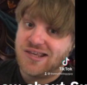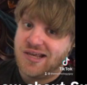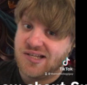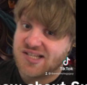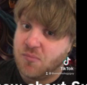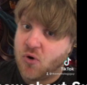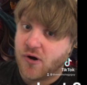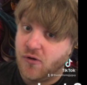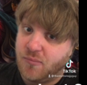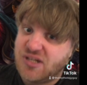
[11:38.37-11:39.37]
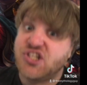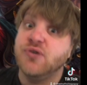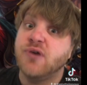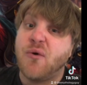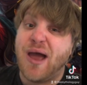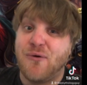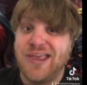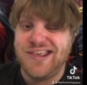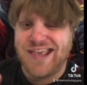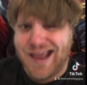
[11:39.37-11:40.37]
King is immortal, but do you know how
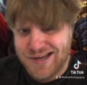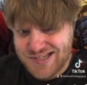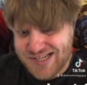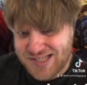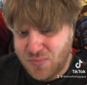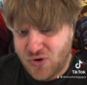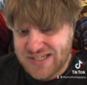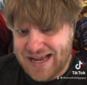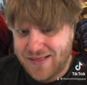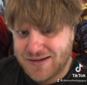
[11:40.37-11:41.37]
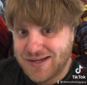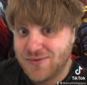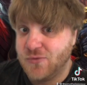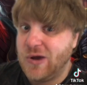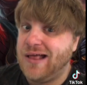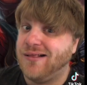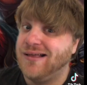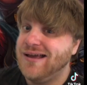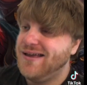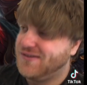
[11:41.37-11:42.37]
he gained his immortality? Well,
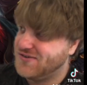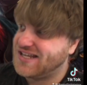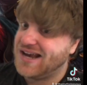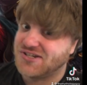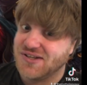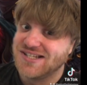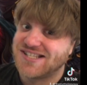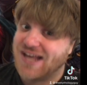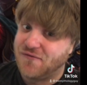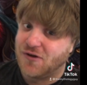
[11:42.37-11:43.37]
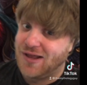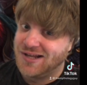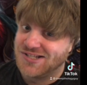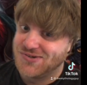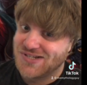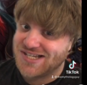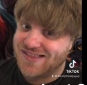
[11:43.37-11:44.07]
there's actually several answers to